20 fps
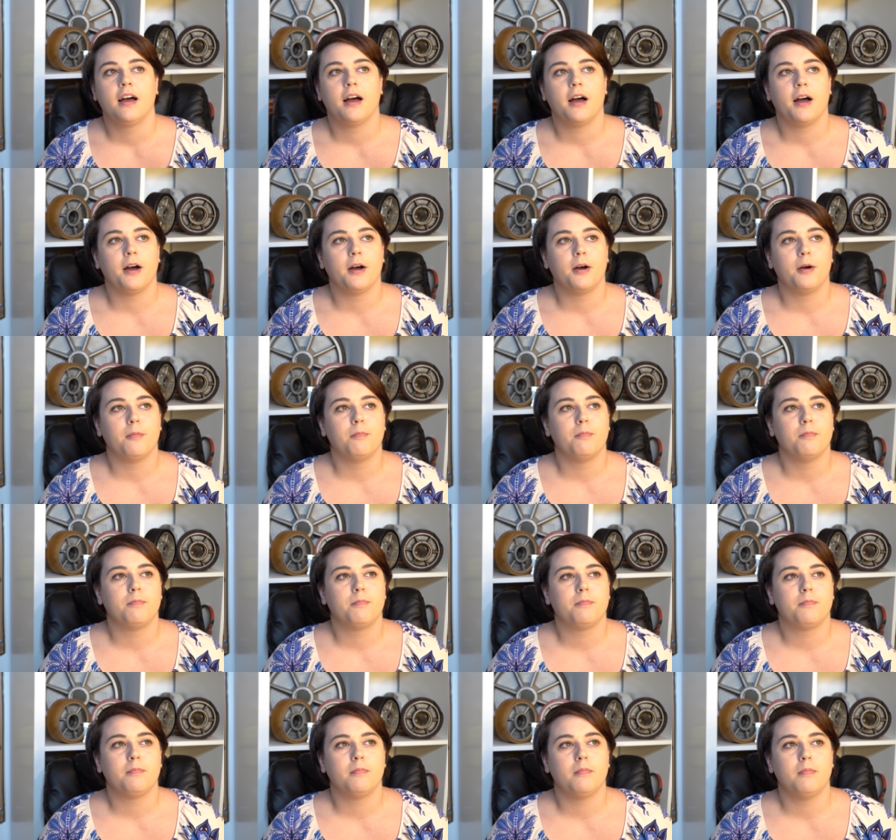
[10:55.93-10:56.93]

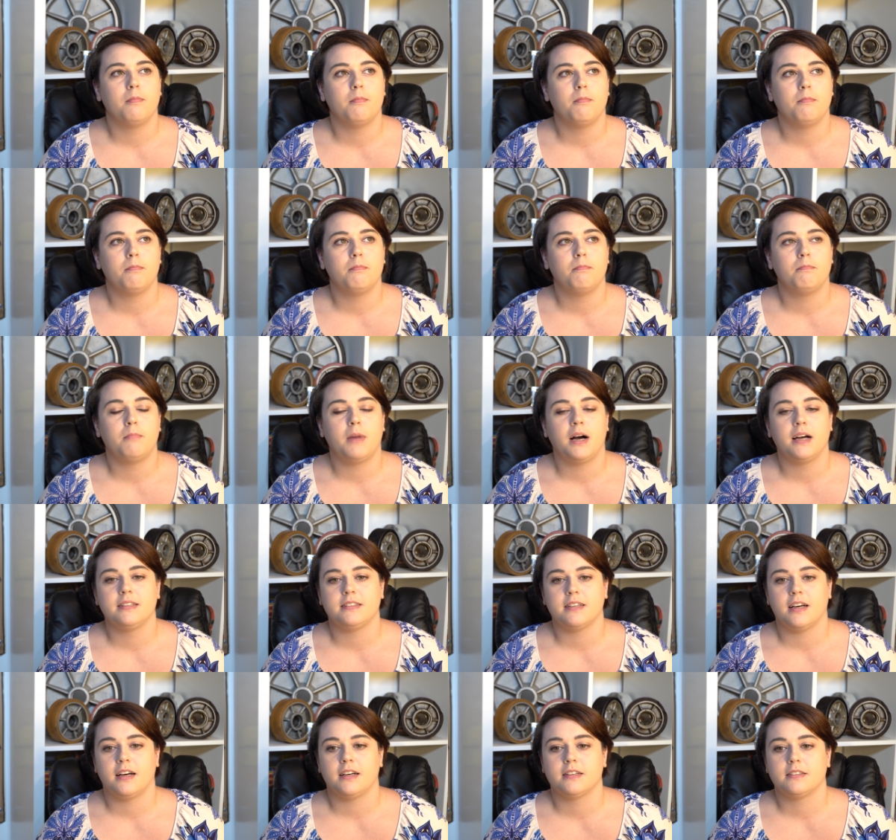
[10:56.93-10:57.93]
My
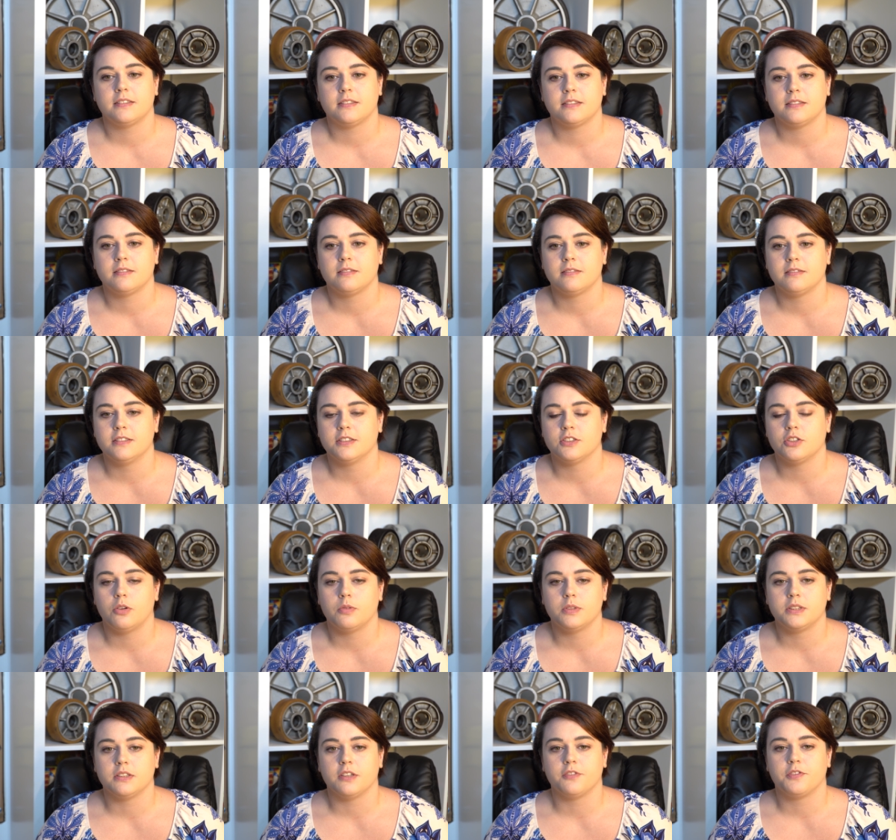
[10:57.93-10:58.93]
dad has
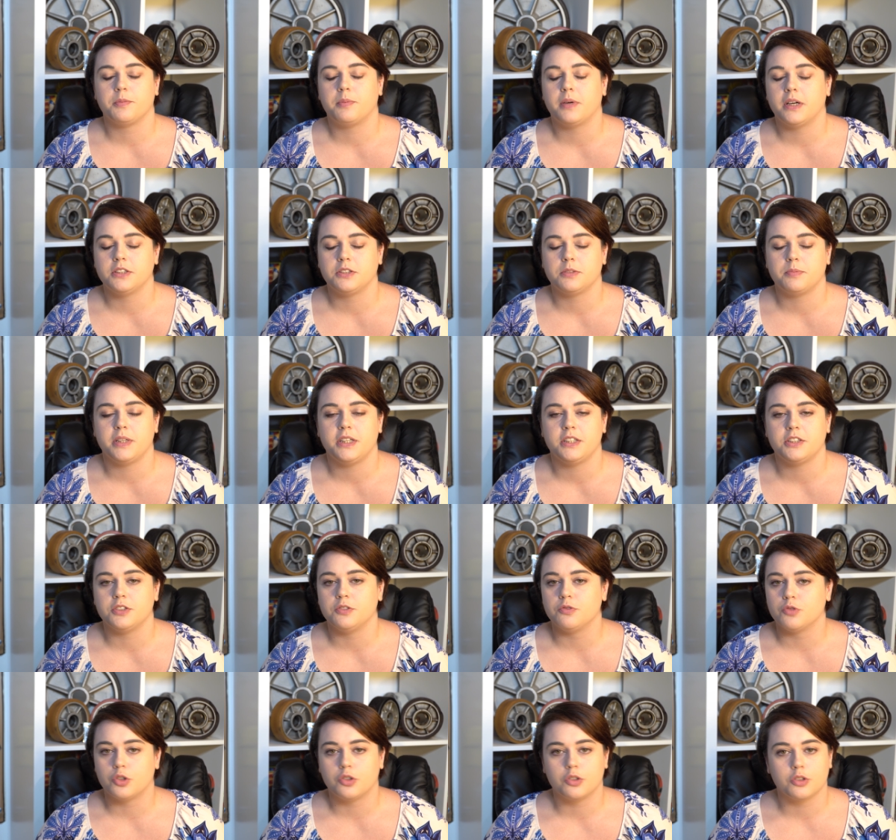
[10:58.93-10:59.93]
always loved the Pleasure Beach
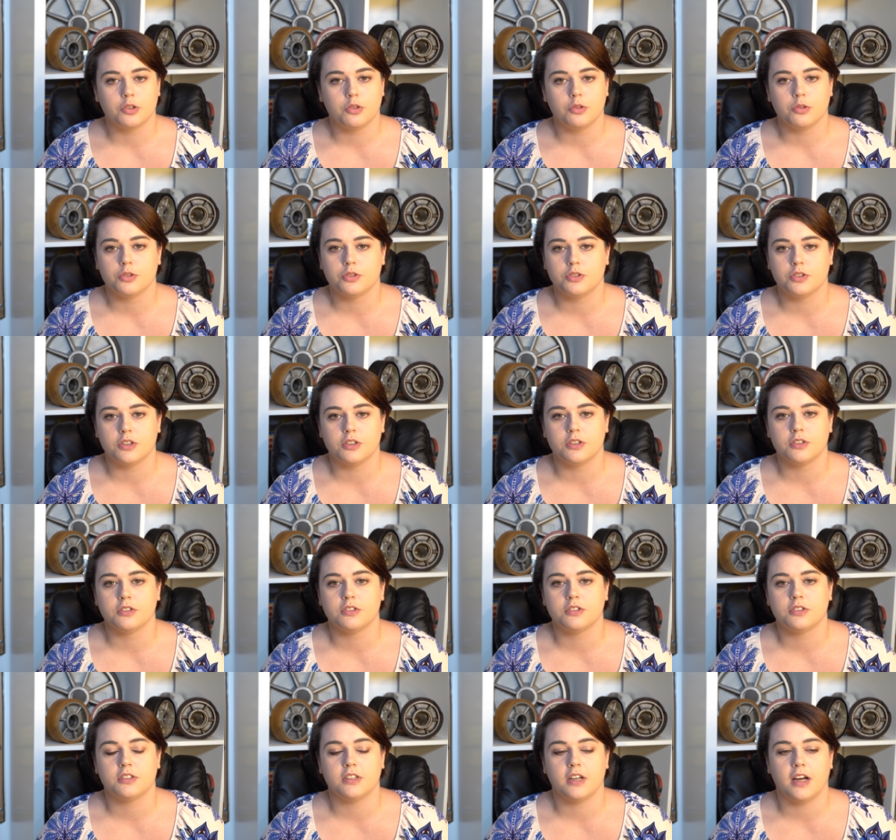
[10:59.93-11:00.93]
and roller
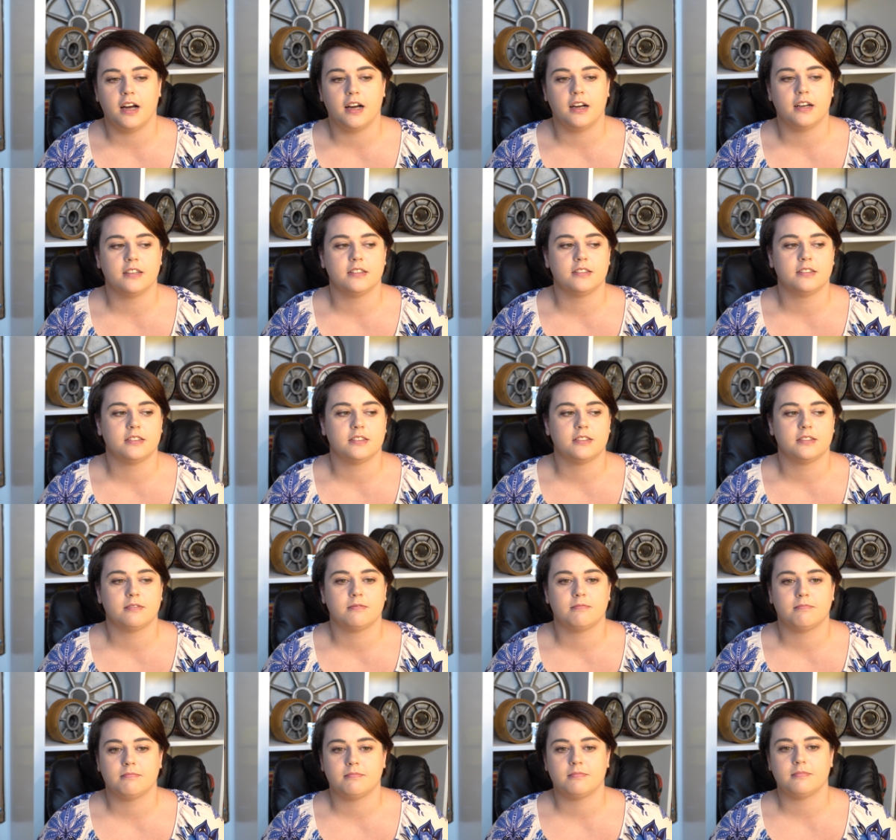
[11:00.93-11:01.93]
coasters, and
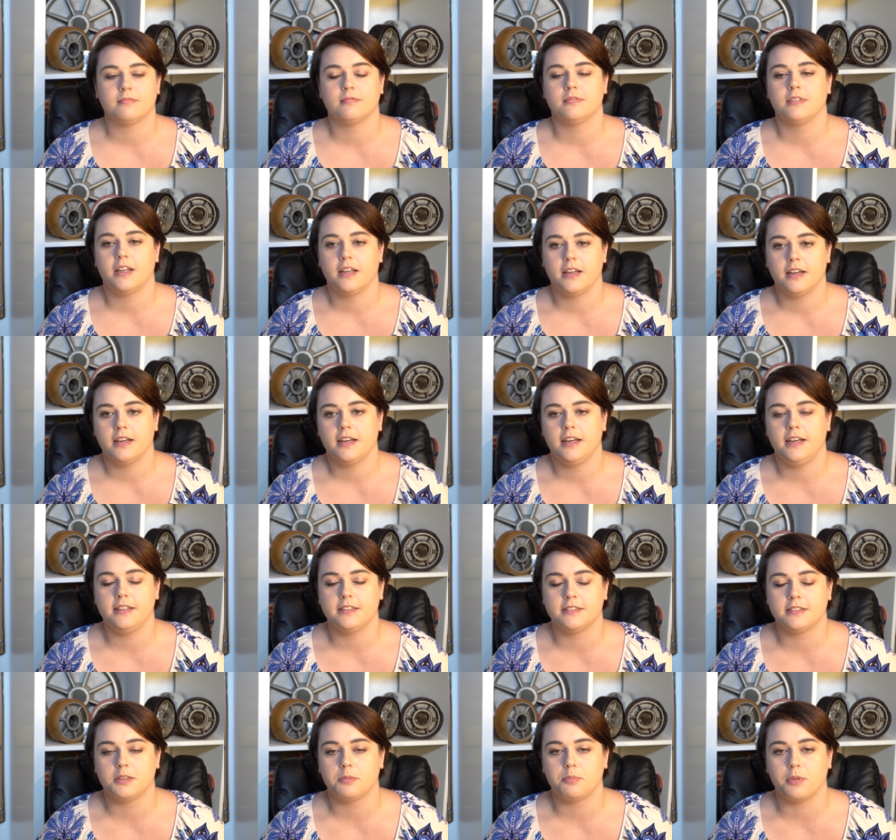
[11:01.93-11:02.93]

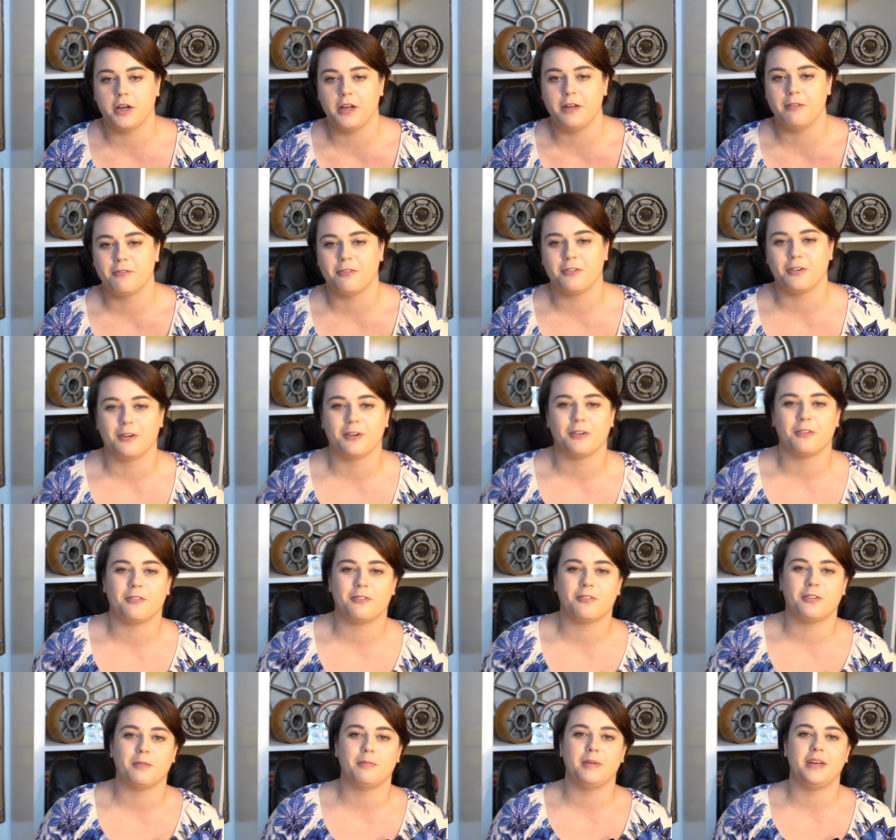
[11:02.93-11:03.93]
he's to blame for
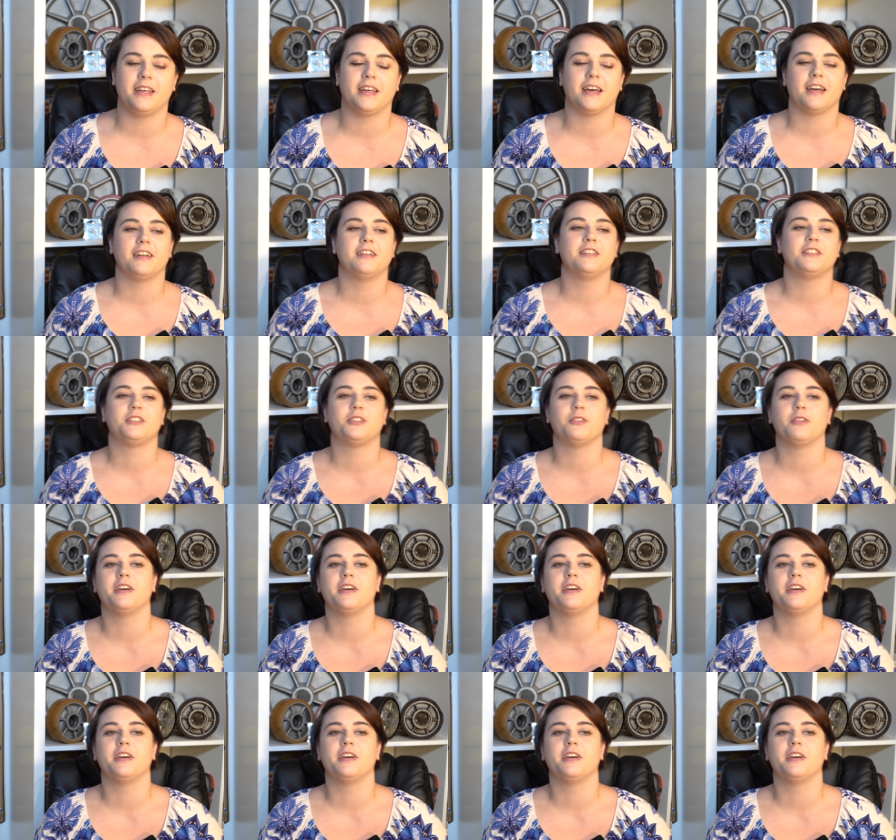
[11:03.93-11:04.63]
me getting into